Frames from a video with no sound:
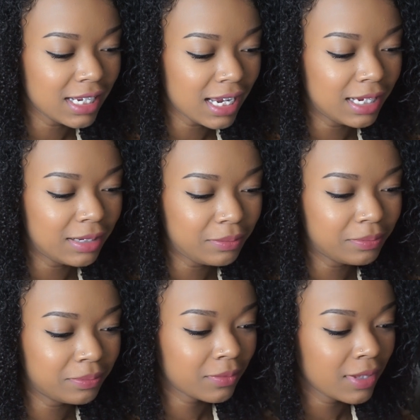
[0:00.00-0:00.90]

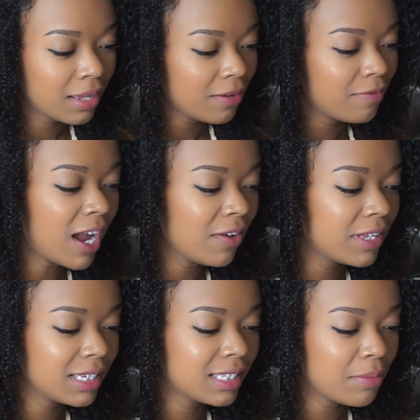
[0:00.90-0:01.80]
5
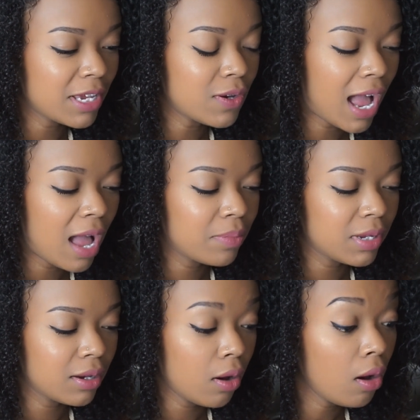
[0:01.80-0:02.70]
things that make you happy.